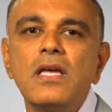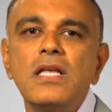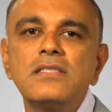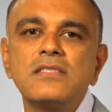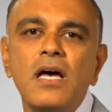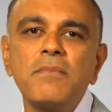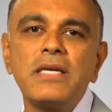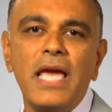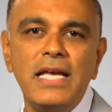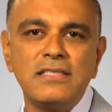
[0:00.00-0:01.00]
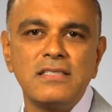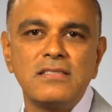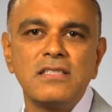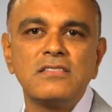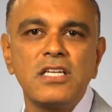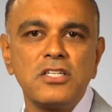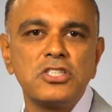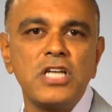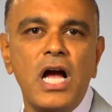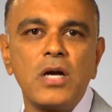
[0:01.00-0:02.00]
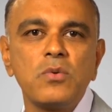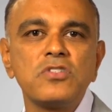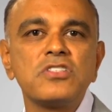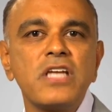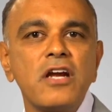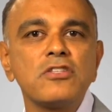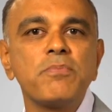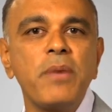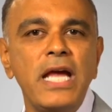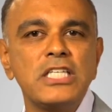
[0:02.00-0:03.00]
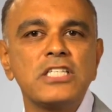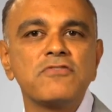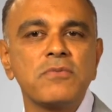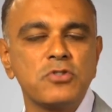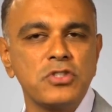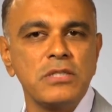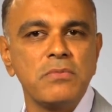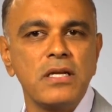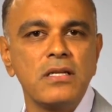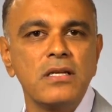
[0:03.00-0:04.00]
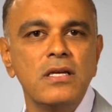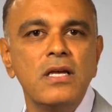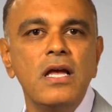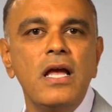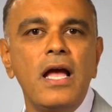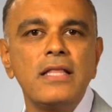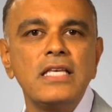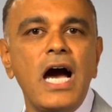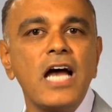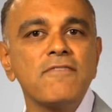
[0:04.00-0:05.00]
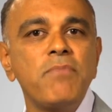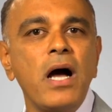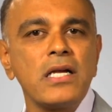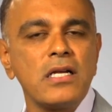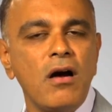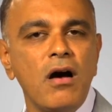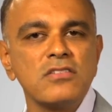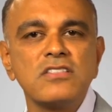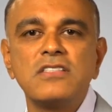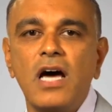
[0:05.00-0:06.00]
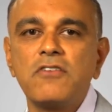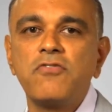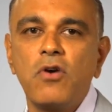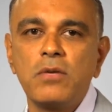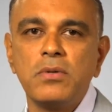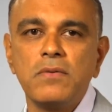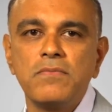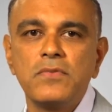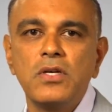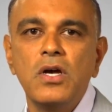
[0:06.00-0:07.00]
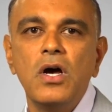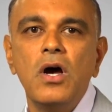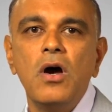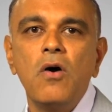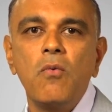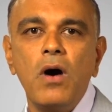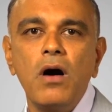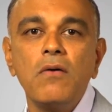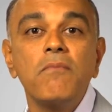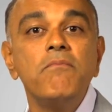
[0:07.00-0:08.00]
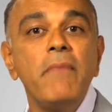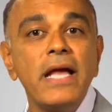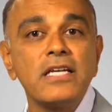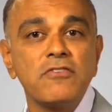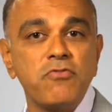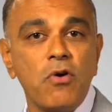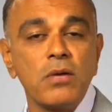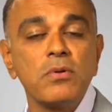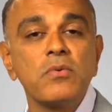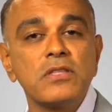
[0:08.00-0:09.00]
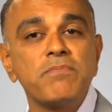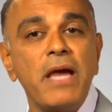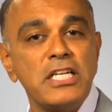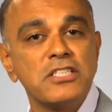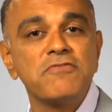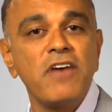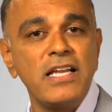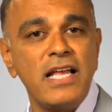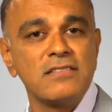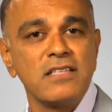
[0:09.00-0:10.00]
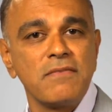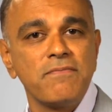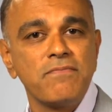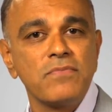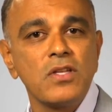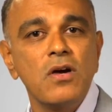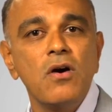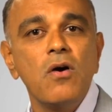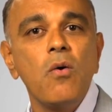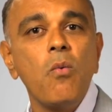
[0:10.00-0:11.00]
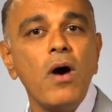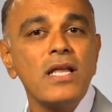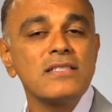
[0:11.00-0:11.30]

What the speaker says: In some cases, the sticker shock will scare the patient from treatment, and the out-of-pocket cost is not affordable. Well, make it affordable with patient financing. One